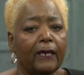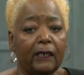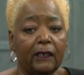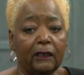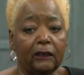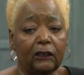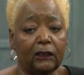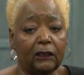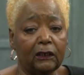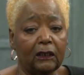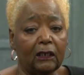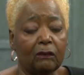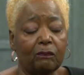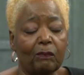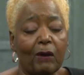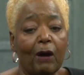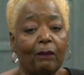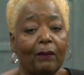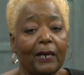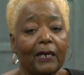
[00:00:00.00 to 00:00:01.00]
And she says,
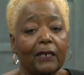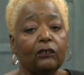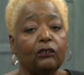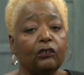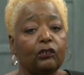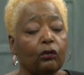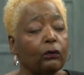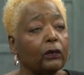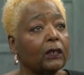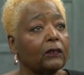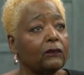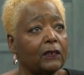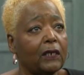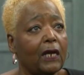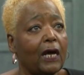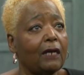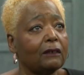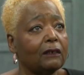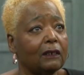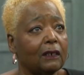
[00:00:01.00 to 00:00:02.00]
Mama, I didn't tortoise
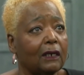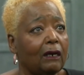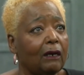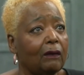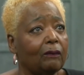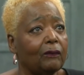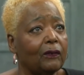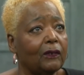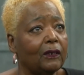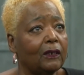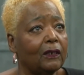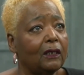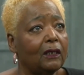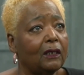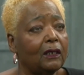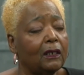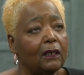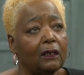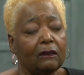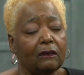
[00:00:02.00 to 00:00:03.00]
closet up.
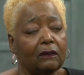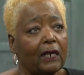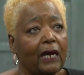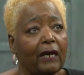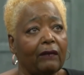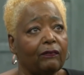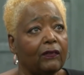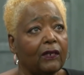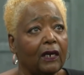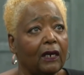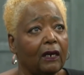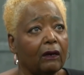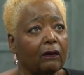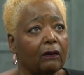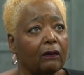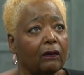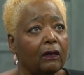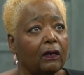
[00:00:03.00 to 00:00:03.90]
It's not there.